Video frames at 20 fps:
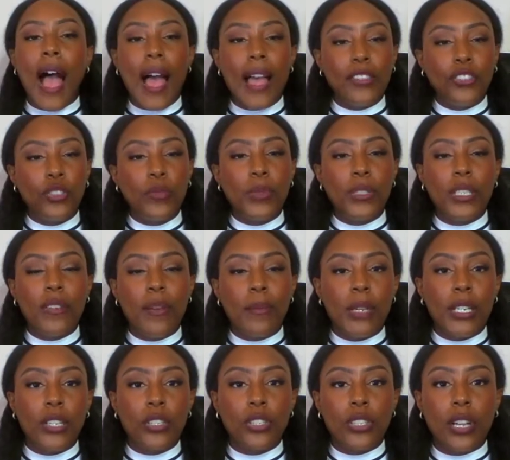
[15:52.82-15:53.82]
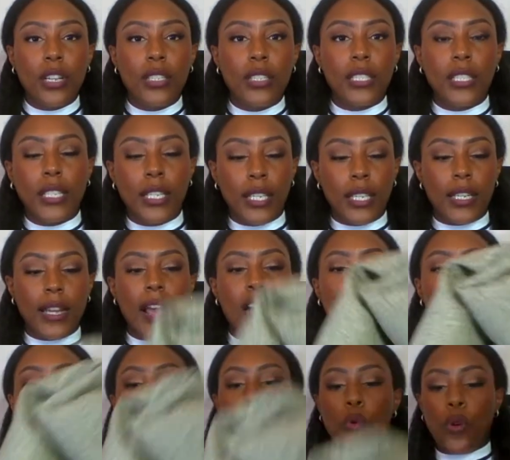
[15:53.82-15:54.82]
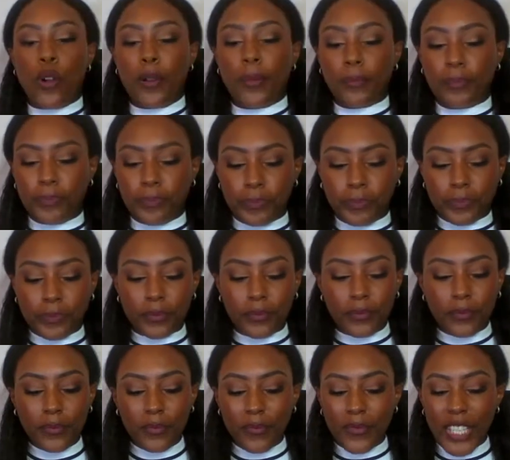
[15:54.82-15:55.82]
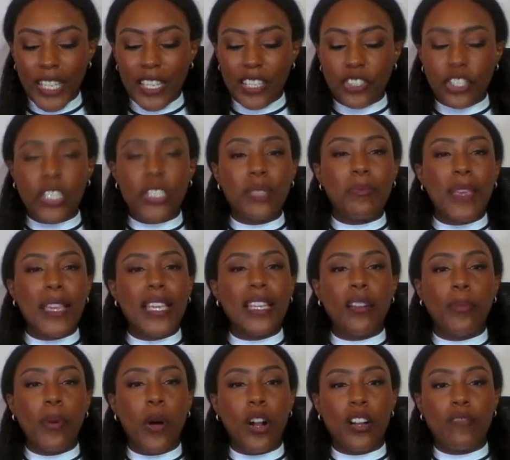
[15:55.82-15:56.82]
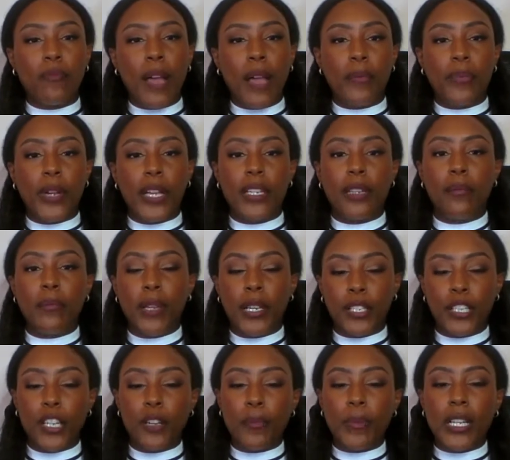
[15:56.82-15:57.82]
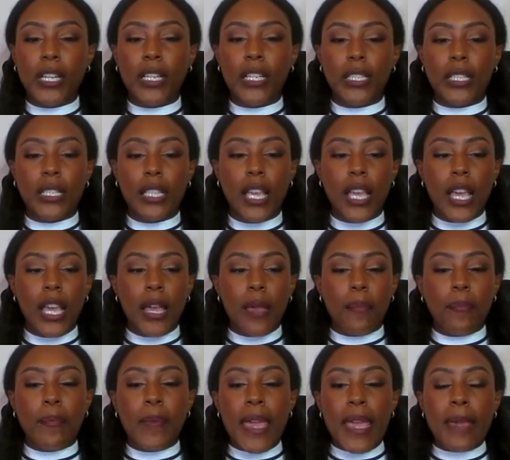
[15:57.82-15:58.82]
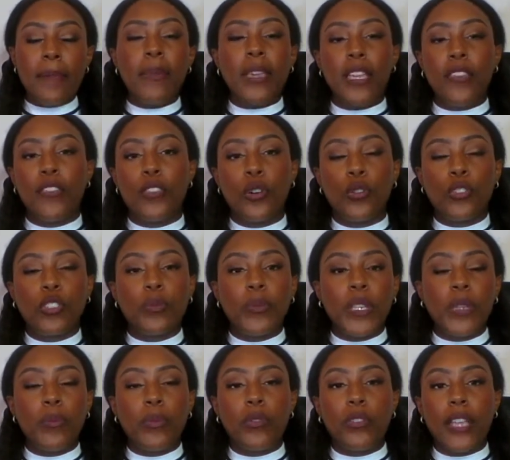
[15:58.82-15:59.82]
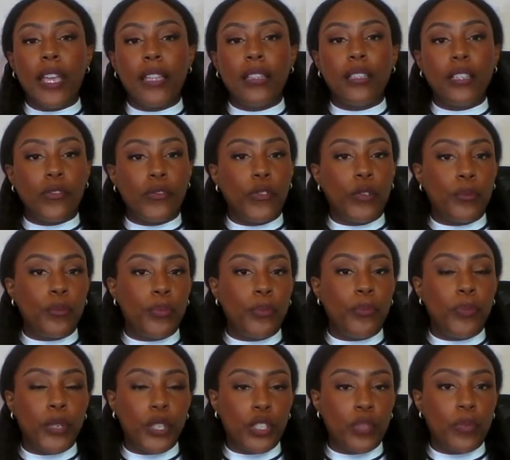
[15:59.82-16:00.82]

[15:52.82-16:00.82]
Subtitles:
I do believe I'm going to start seeking it out more and just make it a part of my bread and butter, because maybe those people that look for Brooks